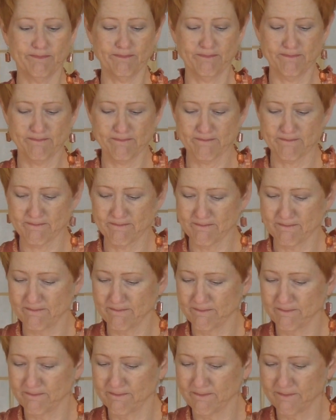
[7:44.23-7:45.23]

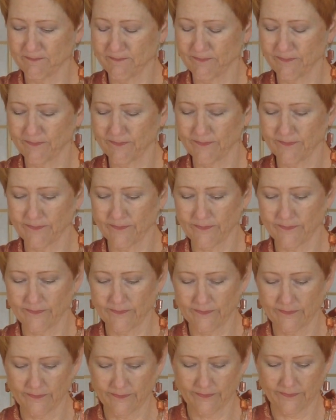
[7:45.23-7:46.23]

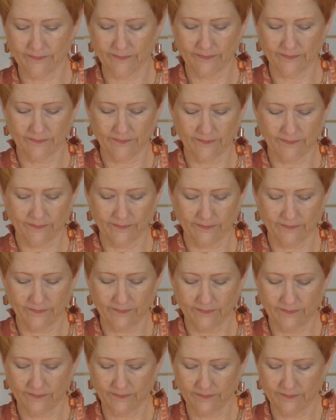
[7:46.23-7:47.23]

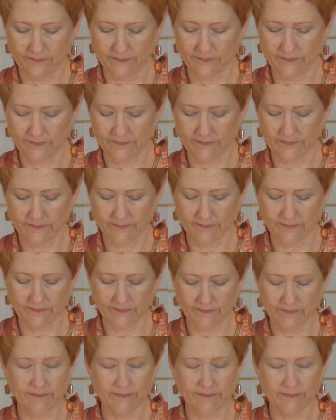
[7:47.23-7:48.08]
(silence)